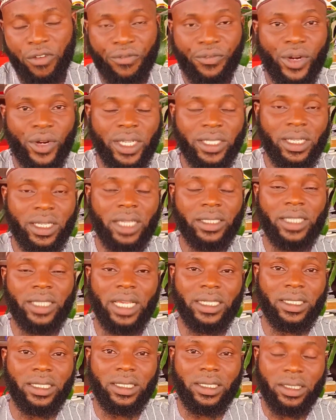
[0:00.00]
For instance,
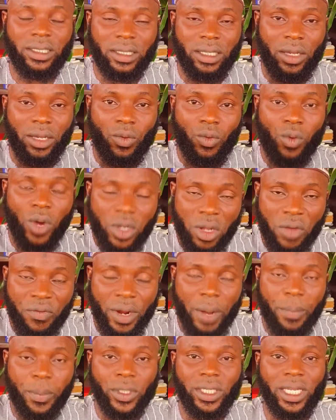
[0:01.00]
there's one of
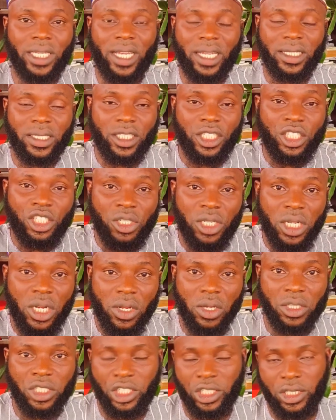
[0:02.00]
our projects that is newly
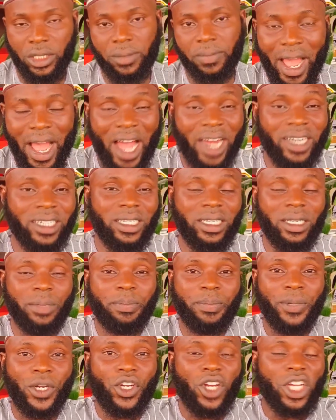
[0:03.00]
launched, and the
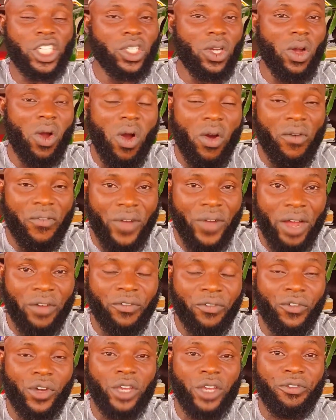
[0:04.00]
pre-launch offer
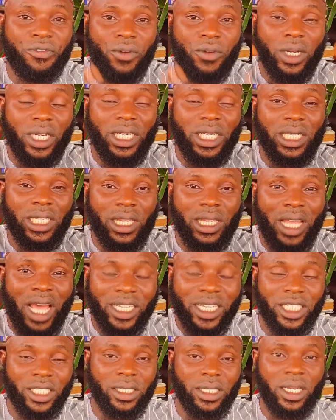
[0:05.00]
for a fully
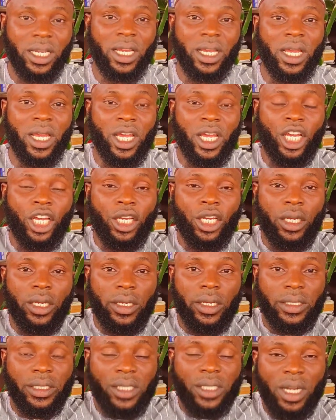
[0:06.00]
detached
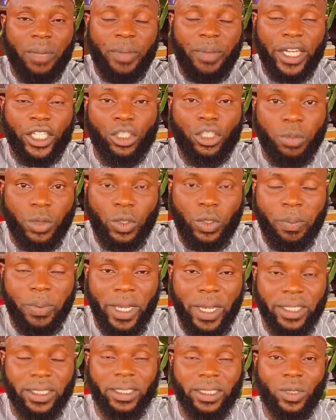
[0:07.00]
3-bedroom
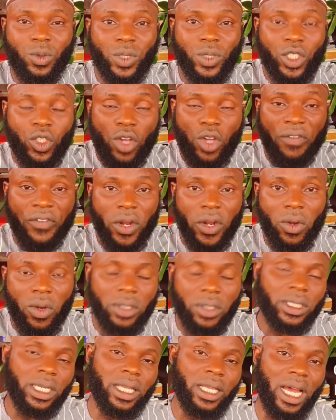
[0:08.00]
duplex with government
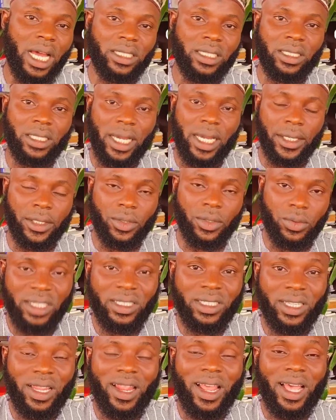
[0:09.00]
consent as tight
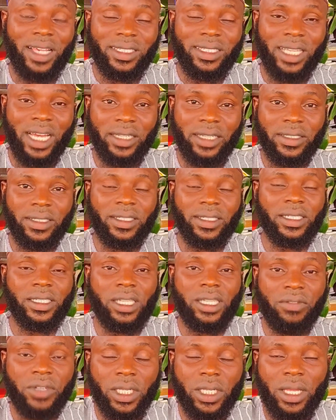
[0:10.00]
is less than
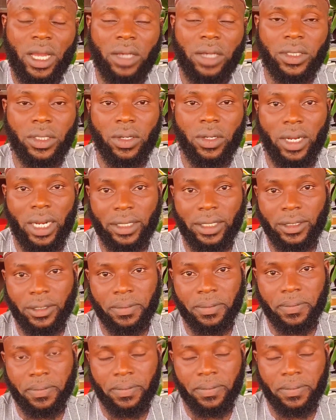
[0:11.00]
$70,000.